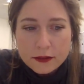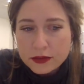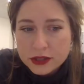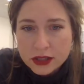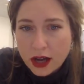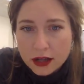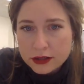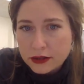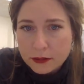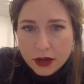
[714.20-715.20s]

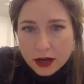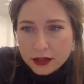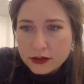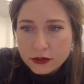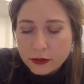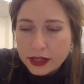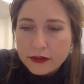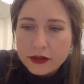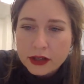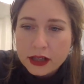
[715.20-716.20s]
stocks or the bonds or
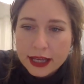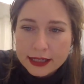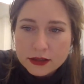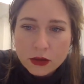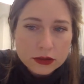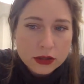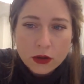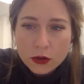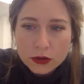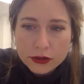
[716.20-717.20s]
whatever the clients hold, the
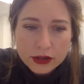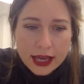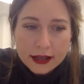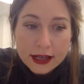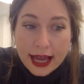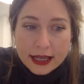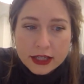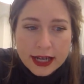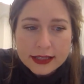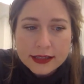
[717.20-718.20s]
gold or the
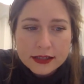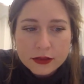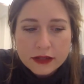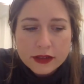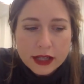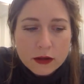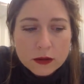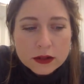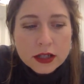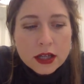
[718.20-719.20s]
cash assets, whatever they
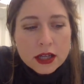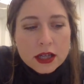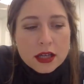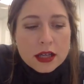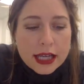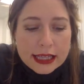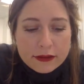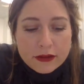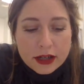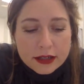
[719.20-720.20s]
hold in
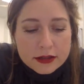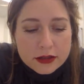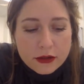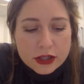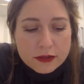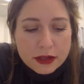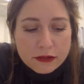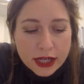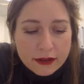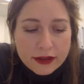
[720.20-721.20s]
the fund. So it should be
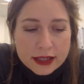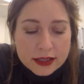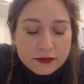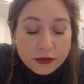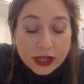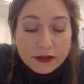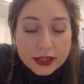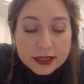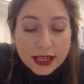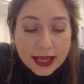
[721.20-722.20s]
ring
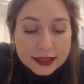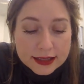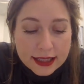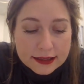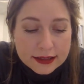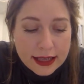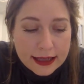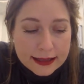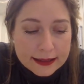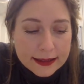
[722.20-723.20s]
fenced assets.
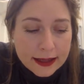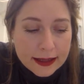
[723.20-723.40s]
And